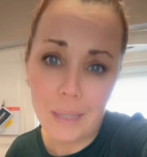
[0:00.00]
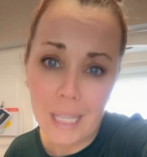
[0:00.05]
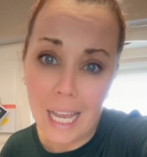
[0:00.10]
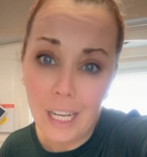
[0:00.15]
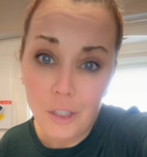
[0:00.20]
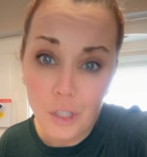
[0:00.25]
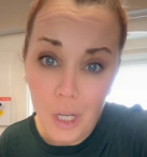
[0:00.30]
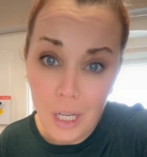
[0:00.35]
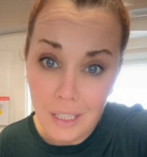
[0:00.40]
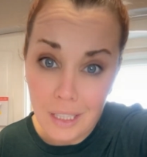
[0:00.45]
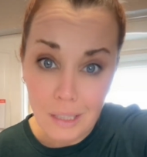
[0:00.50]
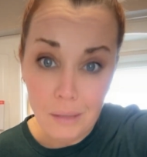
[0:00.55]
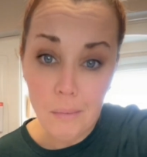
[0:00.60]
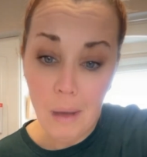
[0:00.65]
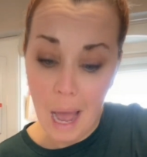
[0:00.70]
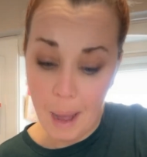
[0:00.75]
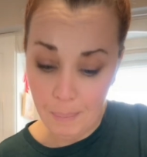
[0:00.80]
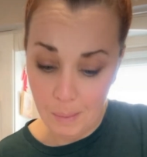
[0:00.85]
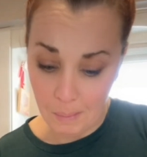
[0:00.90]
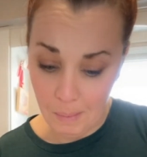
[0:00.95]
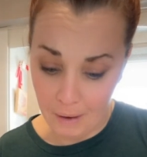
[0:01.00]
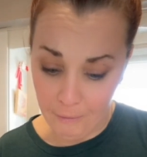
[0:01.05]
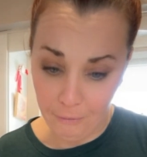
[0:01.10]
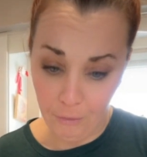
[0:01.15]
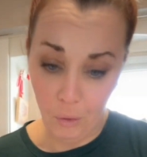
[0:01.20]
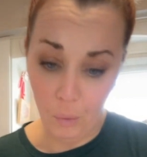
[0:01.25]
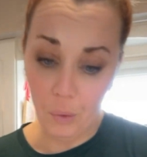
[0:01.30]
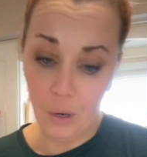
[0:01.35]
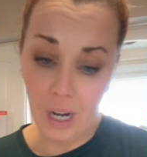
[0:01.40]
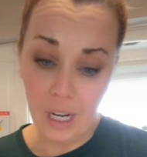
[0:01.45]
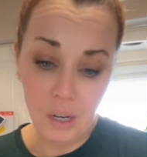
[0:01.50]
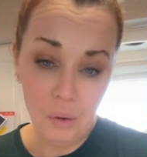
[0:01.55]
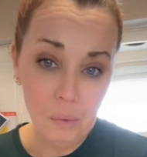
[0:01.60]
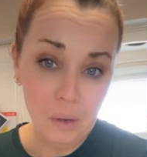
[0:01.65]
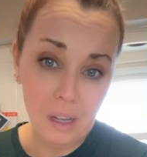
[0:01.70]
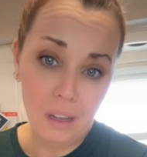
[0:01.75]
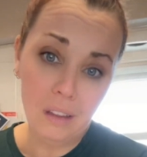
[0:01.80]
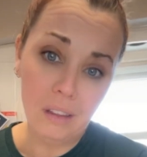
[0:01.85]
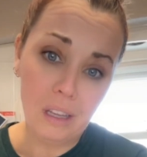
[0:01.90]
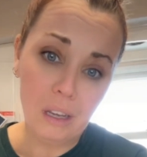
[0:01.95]
I just mopped my floor. I don't
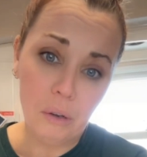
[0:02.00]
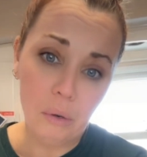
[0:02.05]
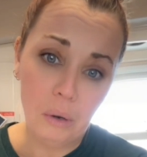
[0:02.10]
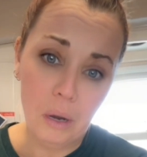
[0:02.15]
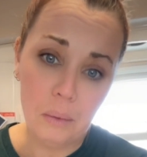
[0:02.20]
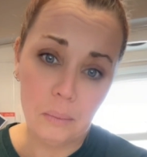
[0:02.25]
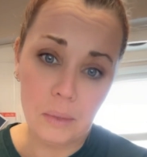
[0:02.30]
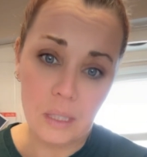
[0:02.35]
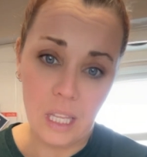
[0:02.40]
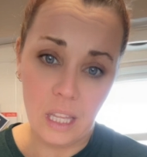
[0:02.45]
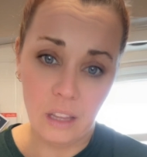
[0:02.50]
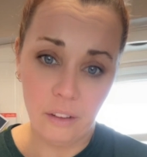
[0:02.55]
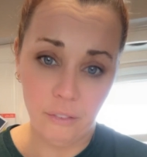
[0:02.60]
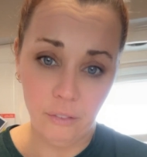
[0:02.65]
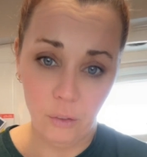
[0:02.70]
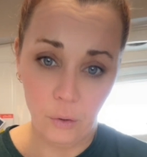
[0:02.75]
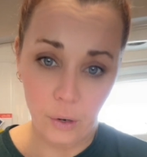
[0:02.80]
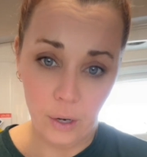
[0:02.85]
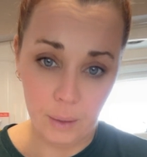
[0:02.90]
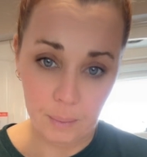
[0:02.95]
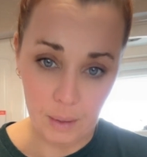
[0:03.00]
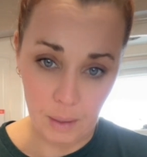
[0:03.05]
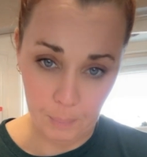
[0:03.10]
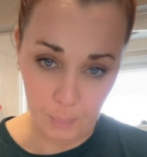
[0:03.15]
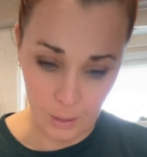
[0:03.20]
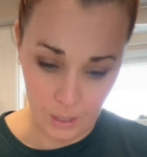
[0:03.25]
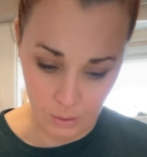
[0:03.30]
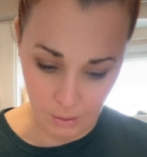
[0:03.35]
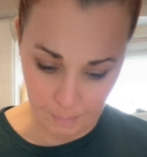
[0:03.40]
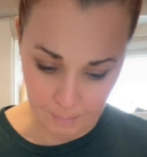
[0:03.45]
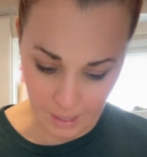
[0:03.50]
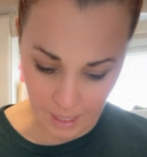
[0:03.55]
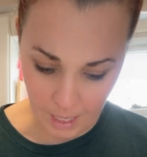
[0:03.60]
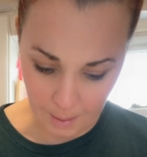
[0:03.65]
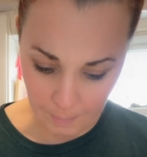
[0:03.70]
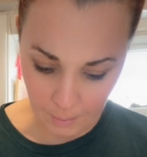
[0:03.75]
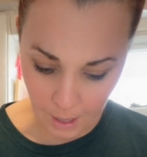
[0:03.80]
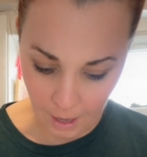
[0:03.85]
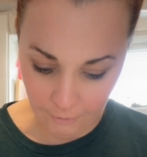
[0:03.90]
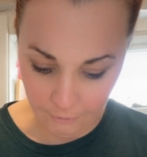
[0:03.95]
want all the crumbs on the floor. I'm gonna put you on my cup
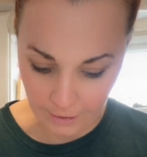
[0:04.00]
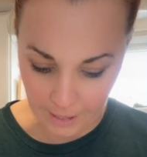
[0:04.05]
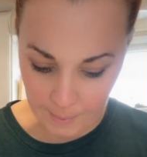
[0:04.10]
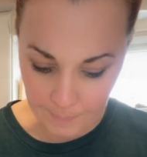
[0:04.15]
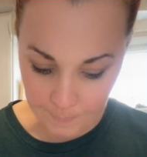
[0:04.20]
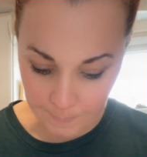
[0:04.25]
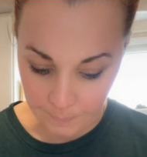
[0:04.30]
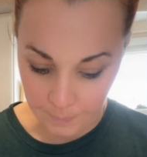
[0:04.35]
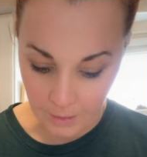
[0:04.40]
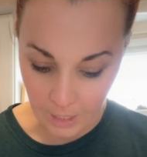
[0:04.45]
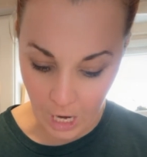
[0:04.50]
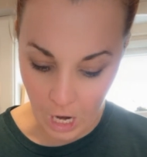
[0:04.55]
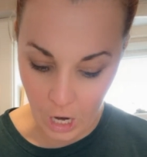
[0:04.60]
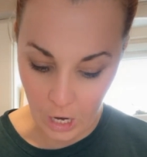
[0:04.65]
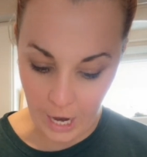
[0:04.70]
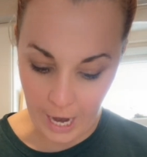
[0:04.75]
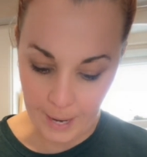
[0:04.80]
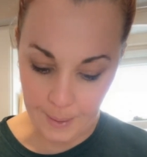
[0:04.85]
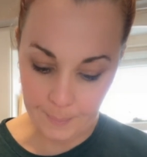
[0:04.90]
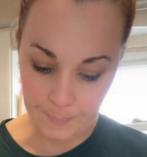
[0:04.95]
of coffee. All right.